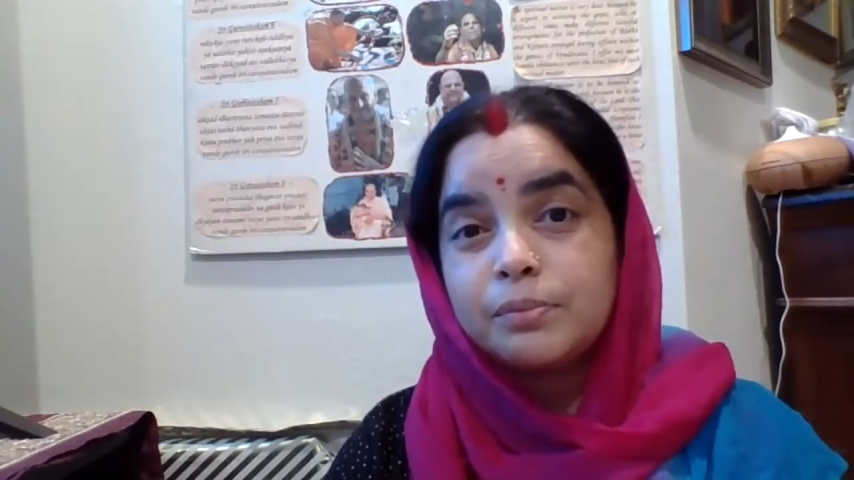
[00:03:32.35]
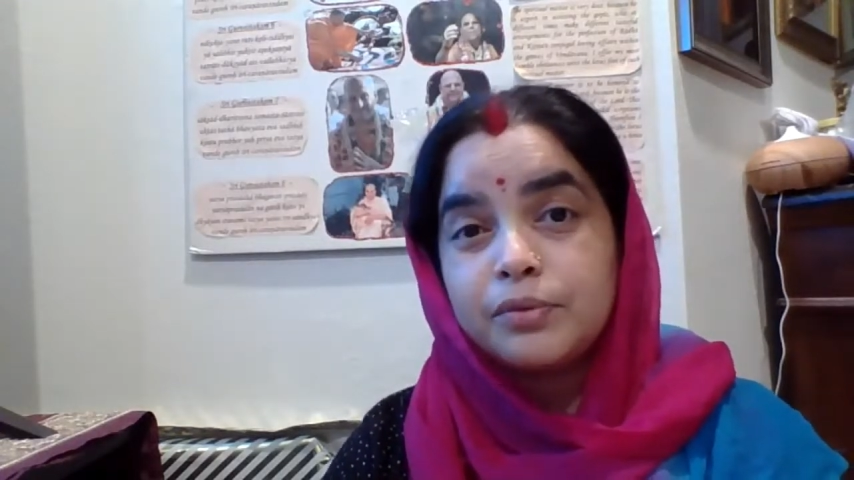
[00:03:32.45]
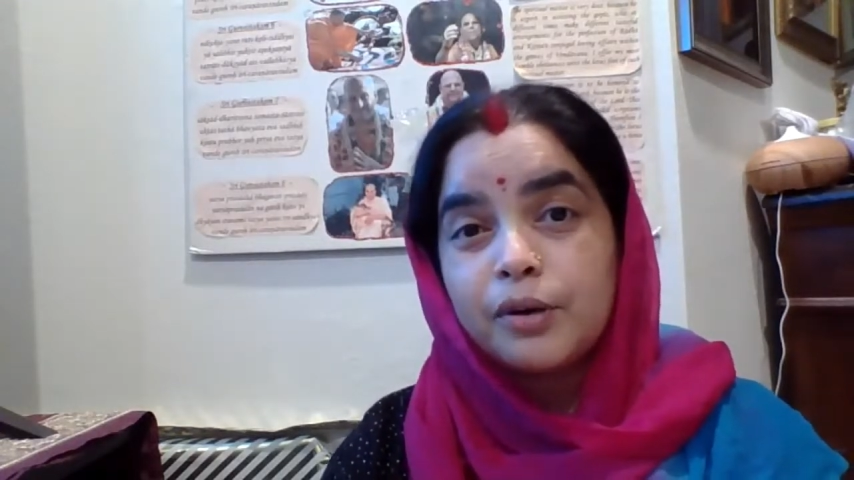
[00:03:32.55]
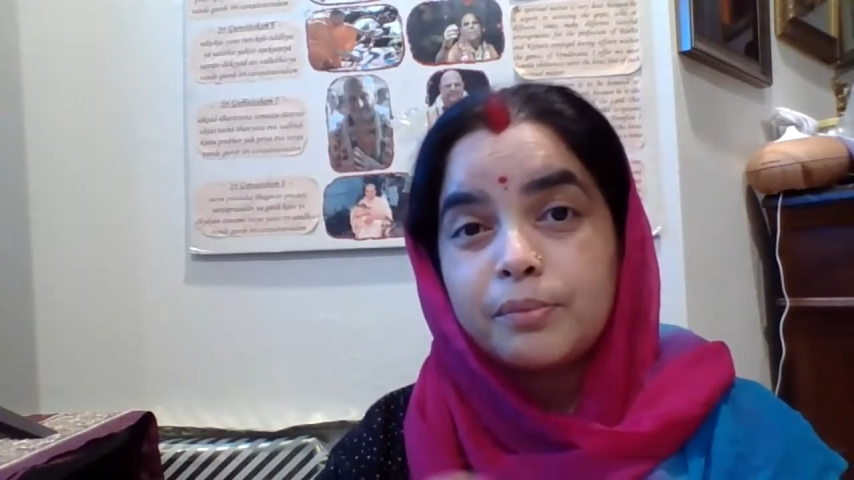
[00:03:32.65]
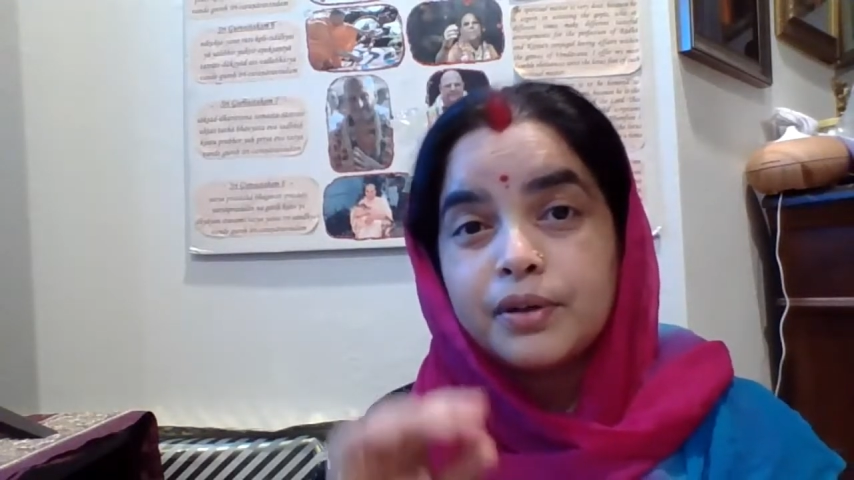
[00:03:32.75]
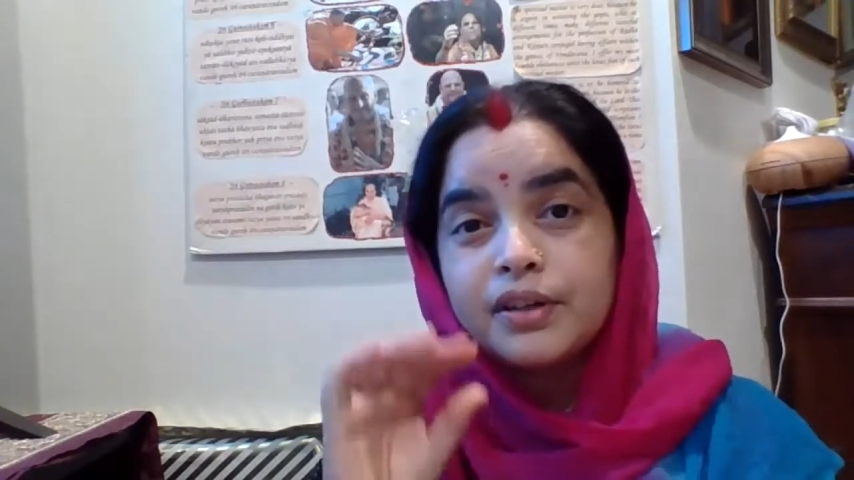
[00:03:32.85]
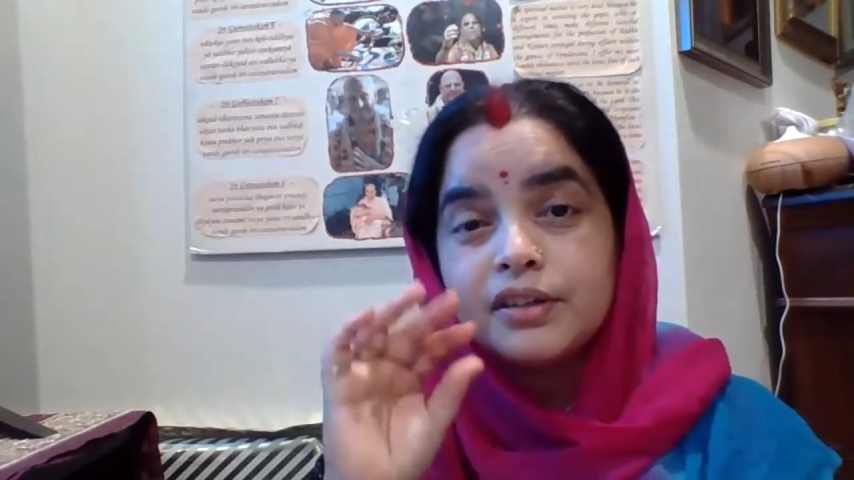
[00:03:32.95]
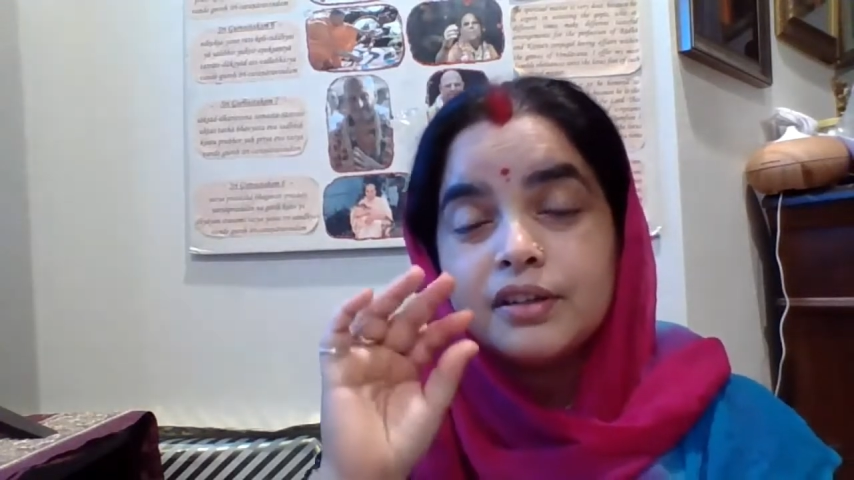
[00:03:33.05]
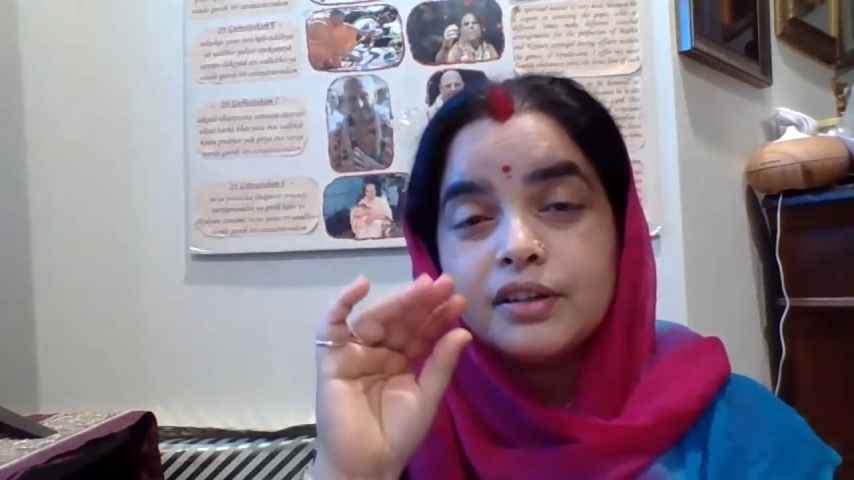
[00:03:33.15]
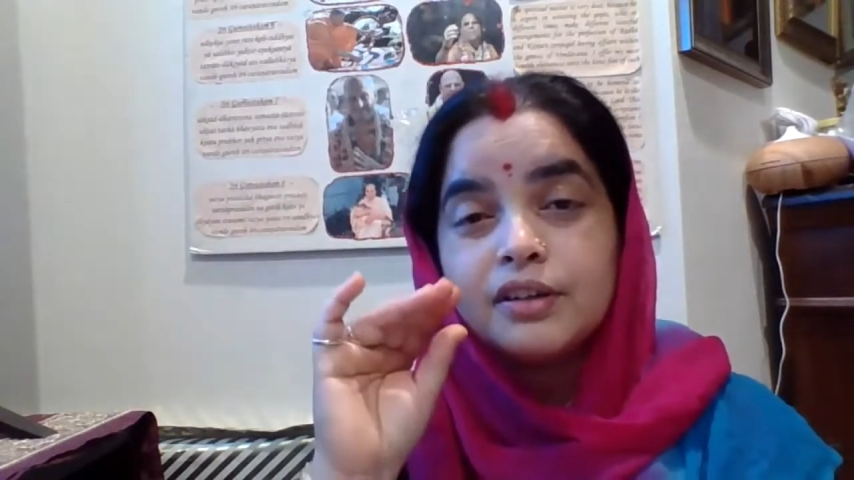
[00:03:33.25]
proper
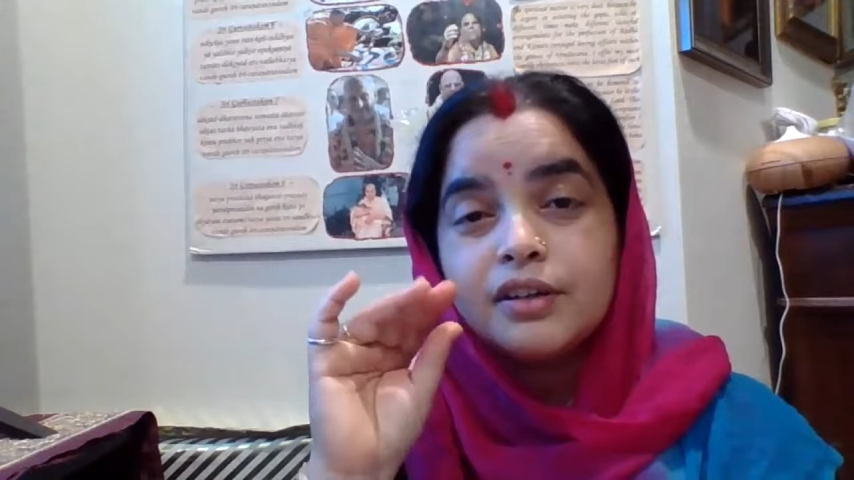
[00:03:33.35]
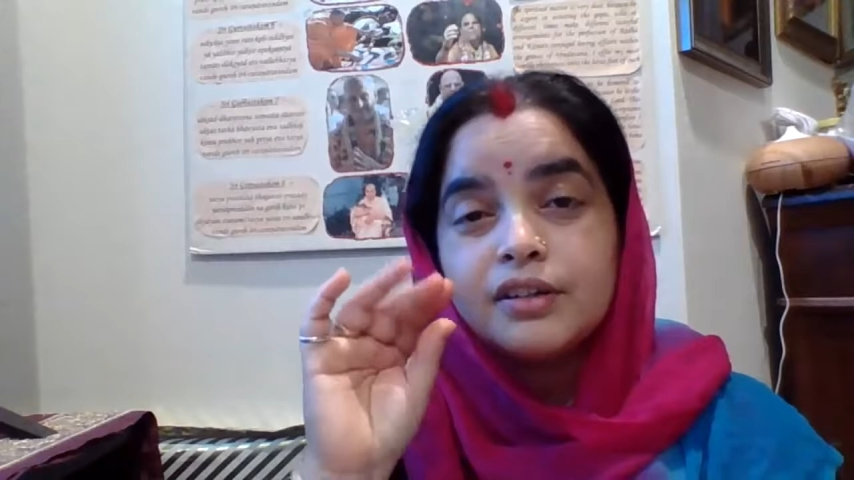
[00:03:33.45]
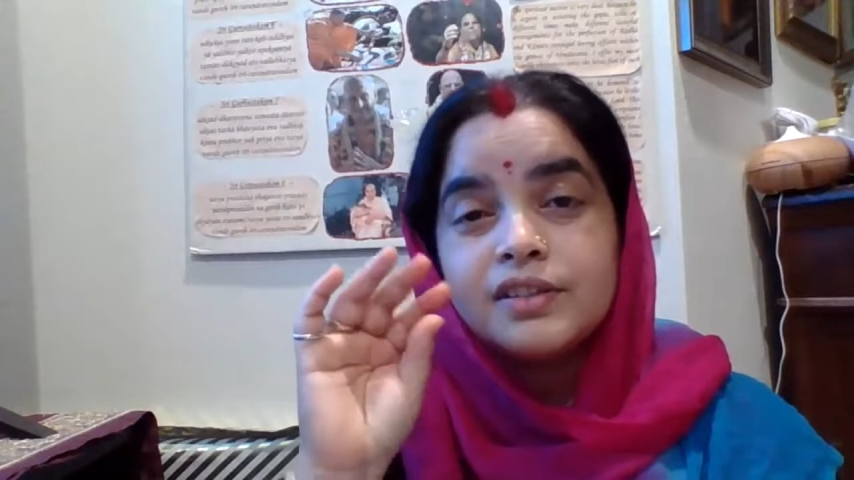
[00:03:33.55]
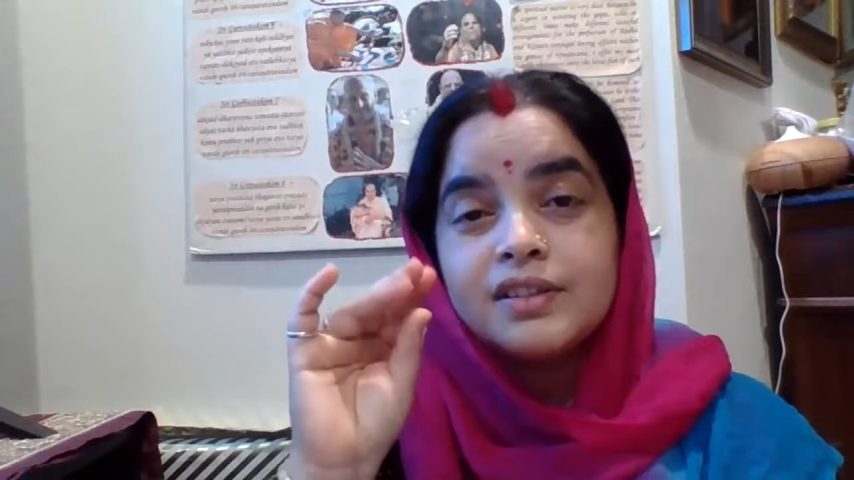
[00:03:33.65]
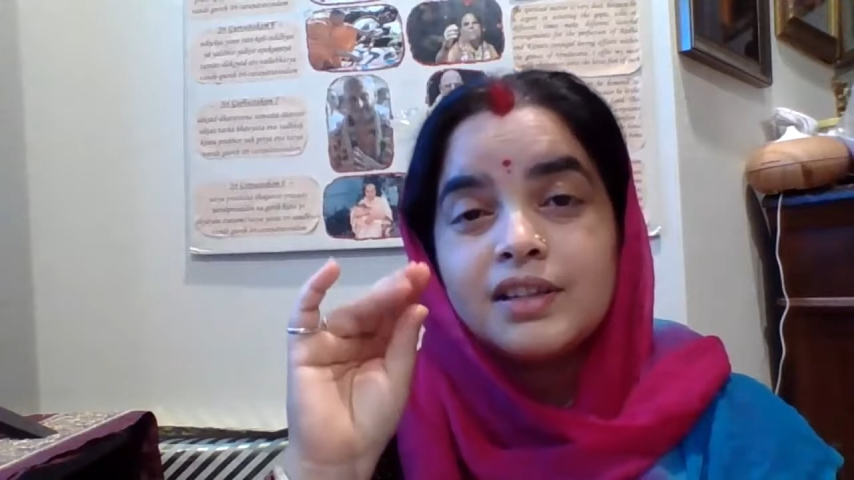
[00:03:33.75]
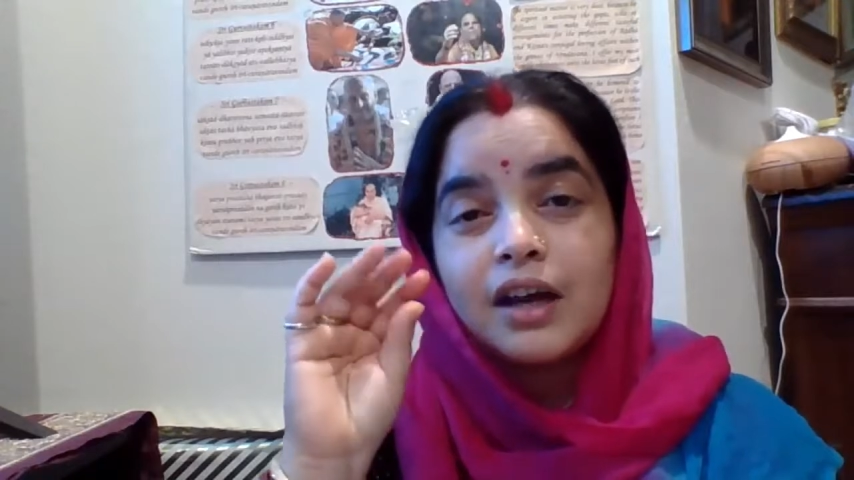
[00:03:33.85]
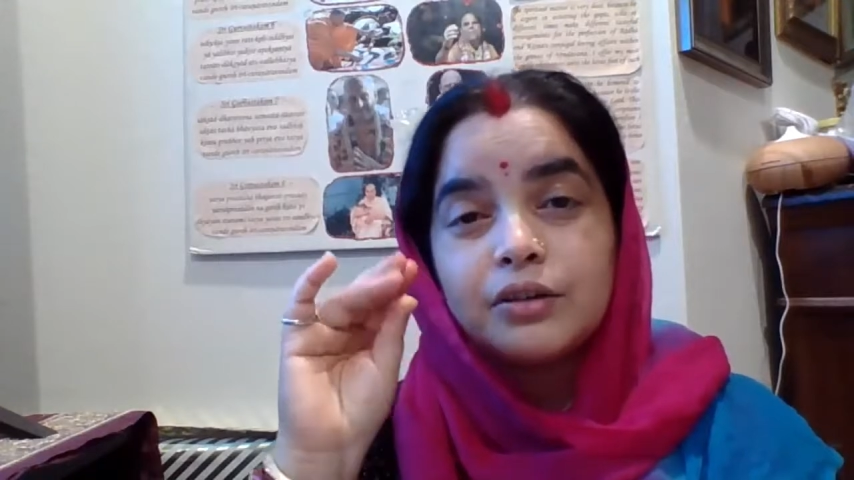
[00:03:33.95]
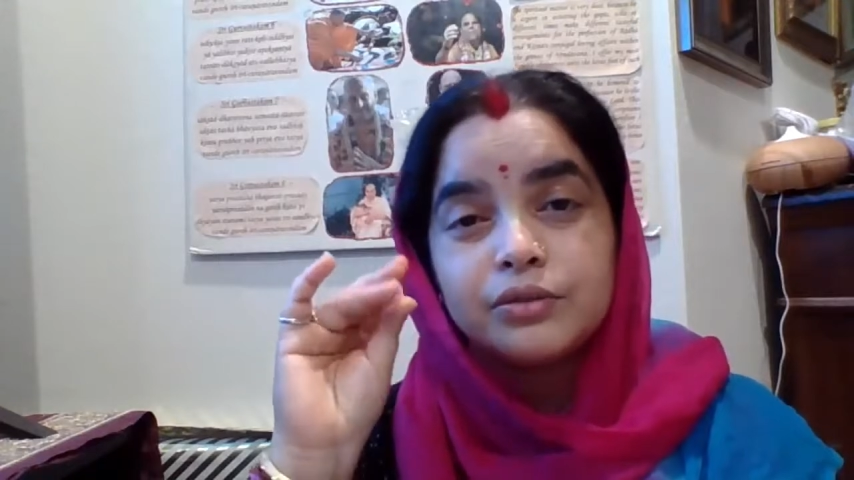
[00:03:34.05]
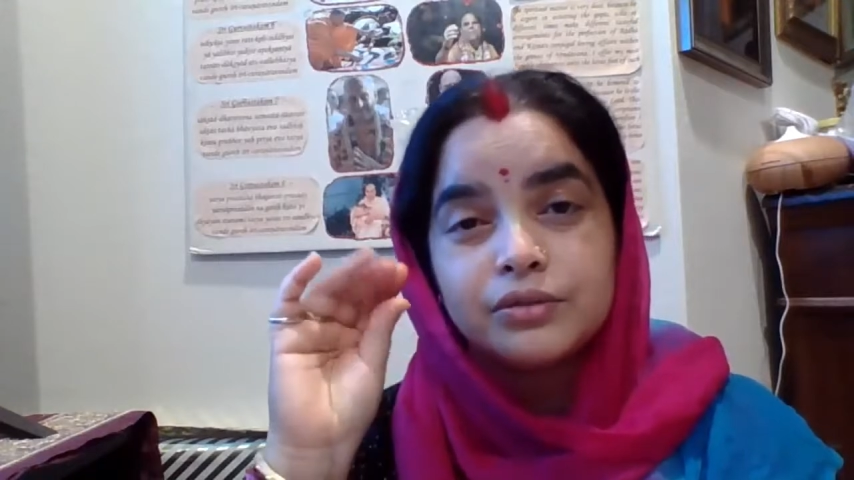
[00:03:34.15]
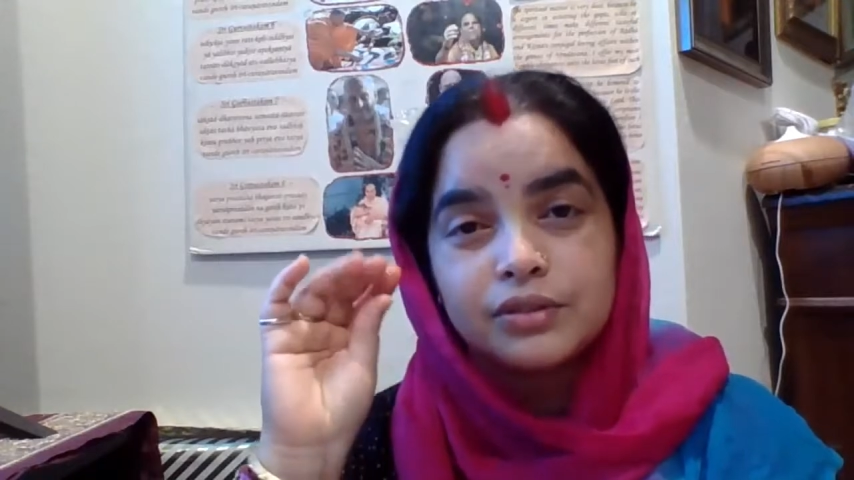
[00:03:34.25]

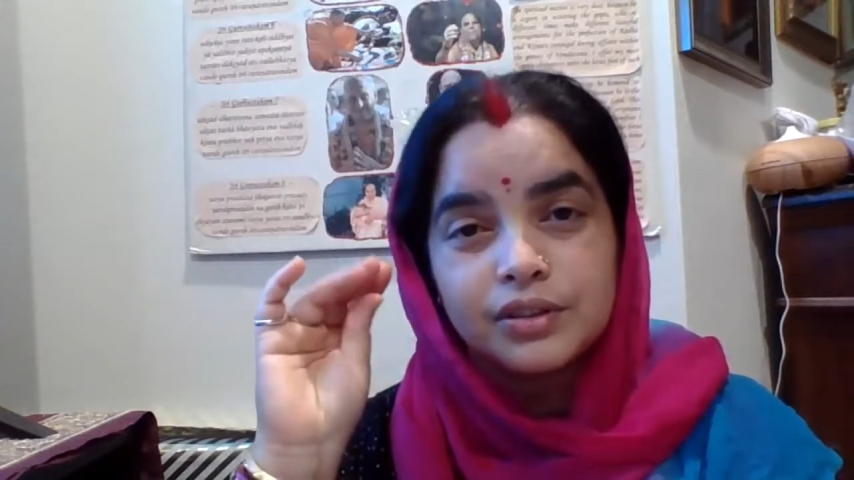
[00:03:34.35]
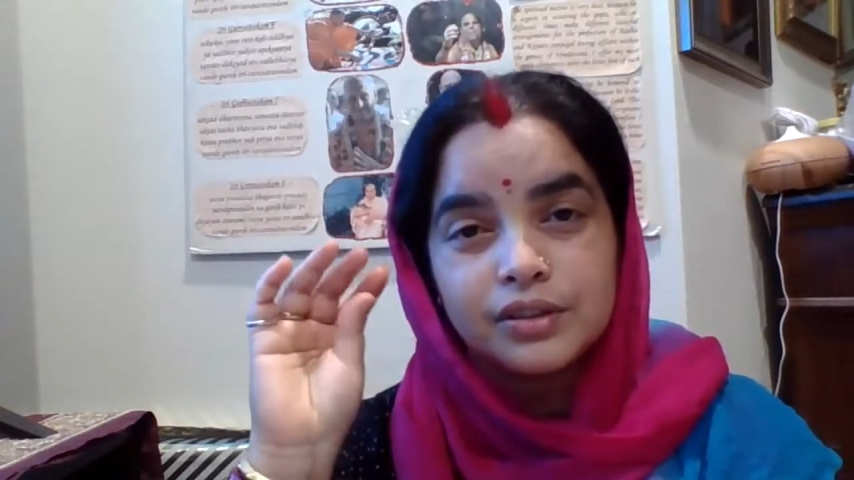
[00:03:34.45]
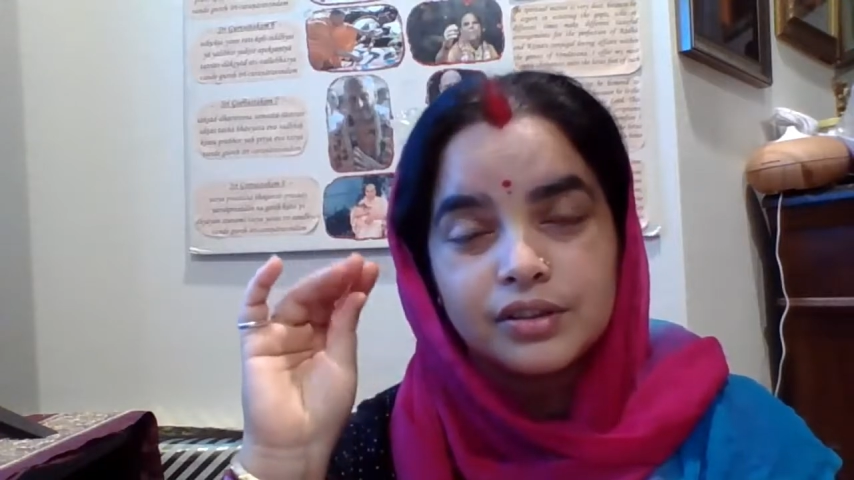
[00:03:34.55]
sound